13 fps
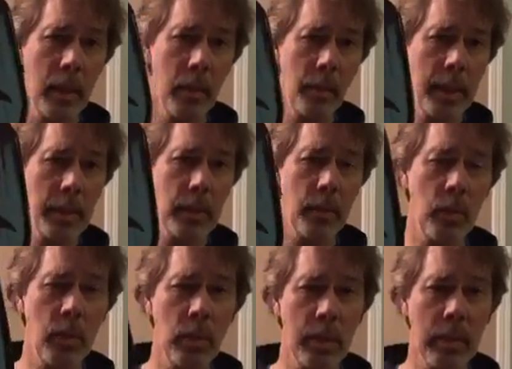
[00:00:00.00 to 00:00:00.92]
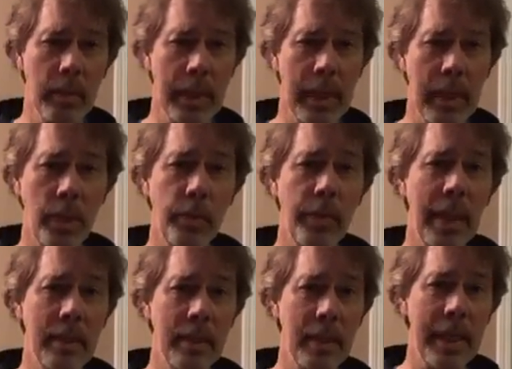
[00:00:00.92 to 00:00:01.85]
which will kind of
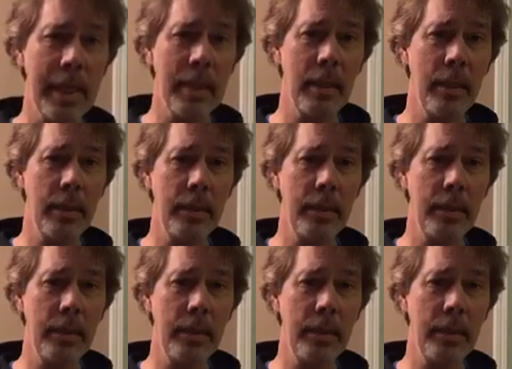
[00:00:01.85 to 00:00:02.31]
translate